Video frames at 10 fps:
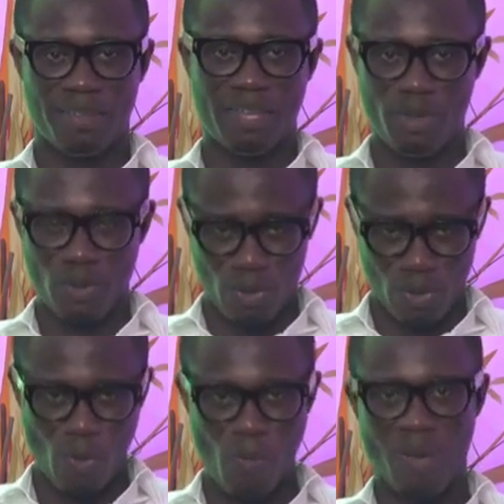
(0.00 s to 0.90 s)
Thank you
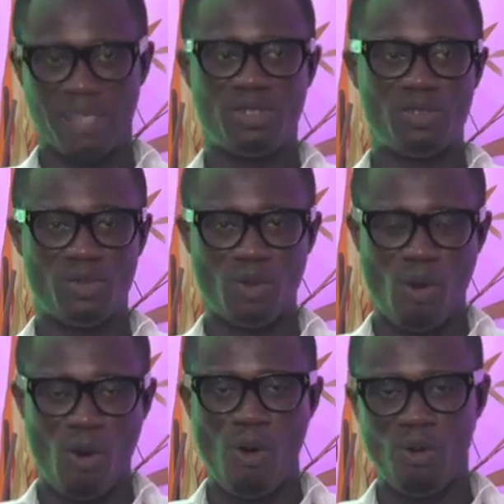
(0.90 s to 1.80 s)
so much to
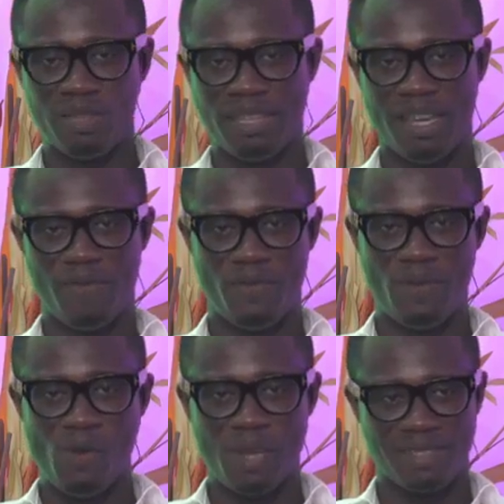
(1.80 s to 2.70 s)
all the
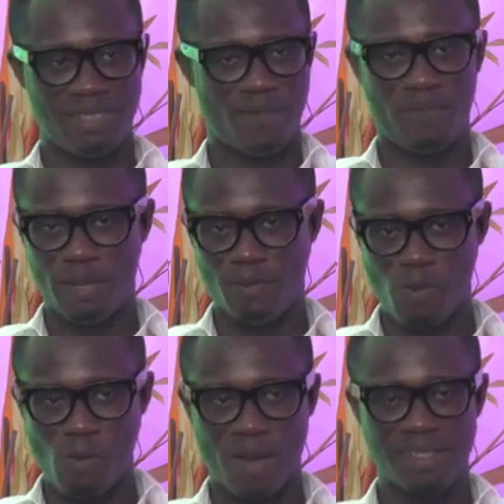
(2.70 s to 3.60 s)
viewers, the
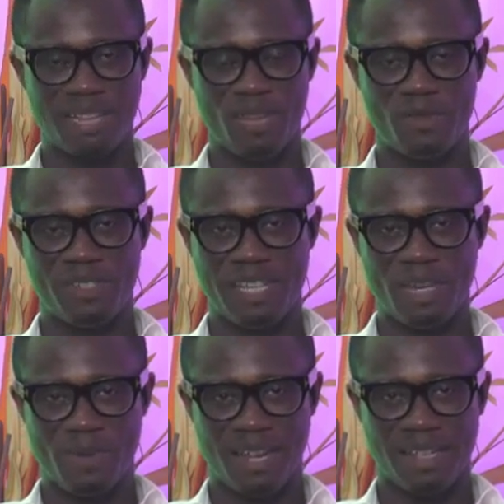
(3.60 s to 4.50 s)
faithful ones that you've
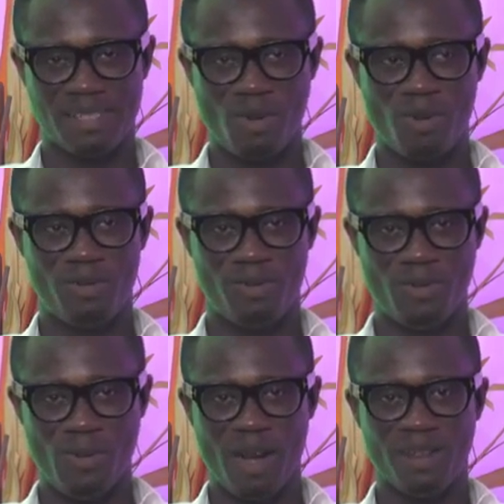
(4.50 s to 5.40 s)
stayed with us all
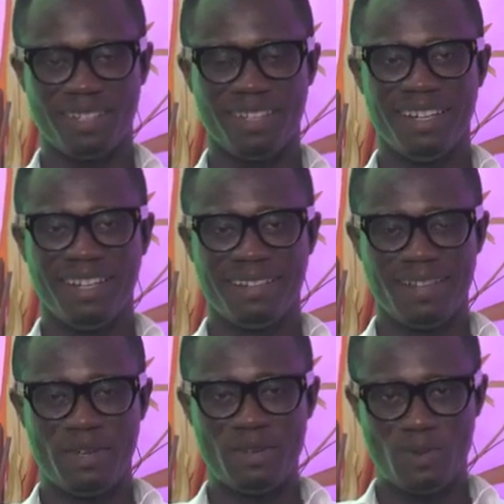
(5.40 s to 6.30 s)
throughout.
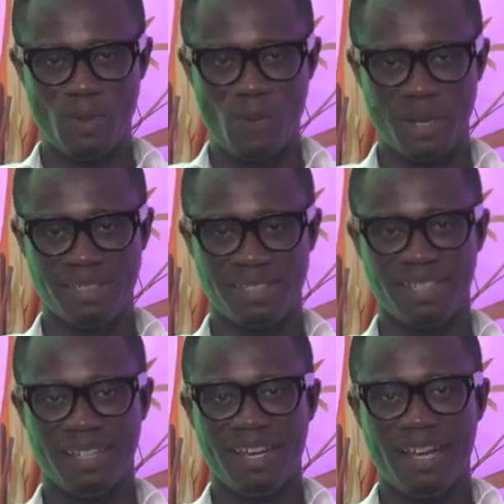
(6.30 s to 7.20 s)
Thank you so much.
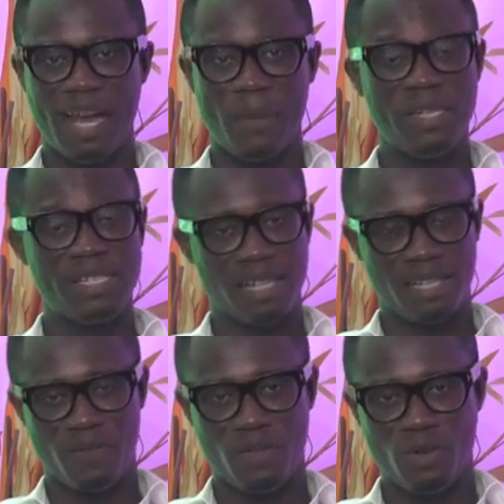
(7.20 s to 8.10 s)
Please
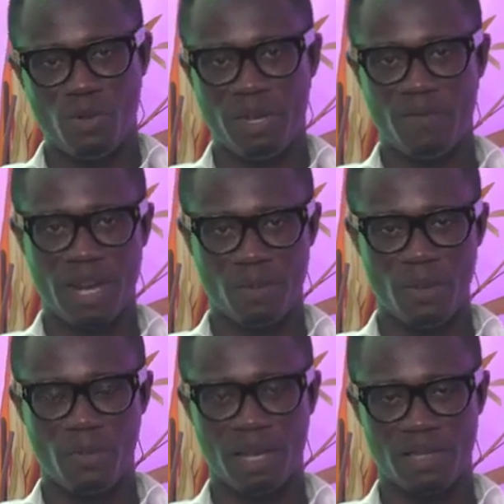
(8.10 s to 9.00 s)
share the video and
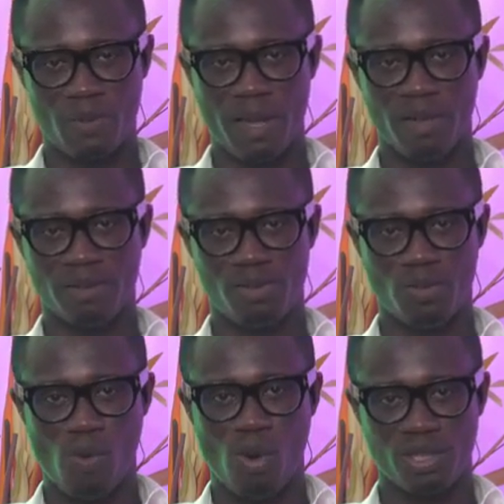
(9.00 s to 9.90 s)
invite people as well
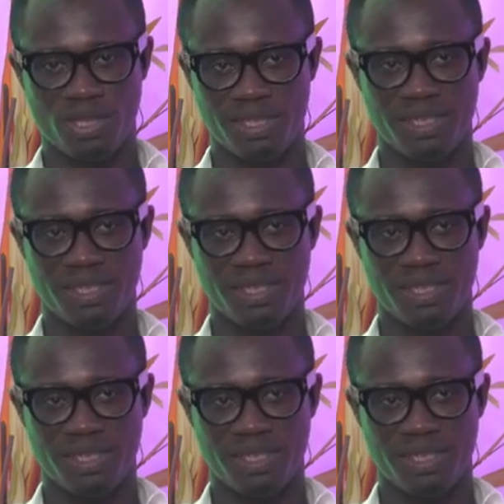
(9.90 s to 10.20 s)
to watch